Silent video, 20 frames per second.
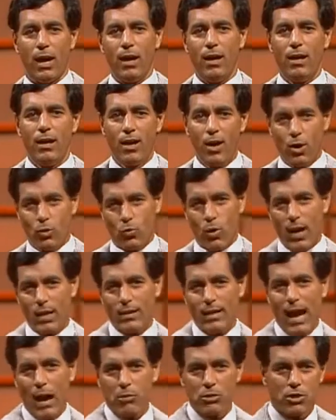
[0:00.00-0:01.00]
Huh?
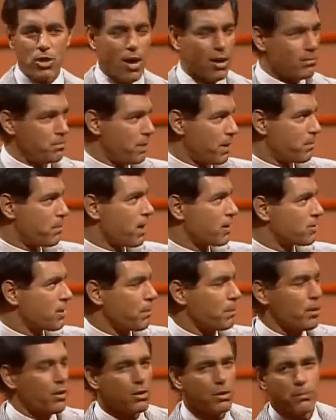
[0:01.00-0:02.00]
Right now, we're talking big bucks
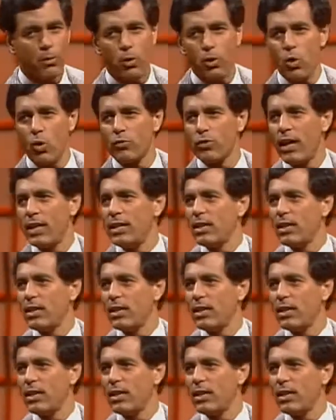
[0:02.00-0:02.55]
up here on the board, over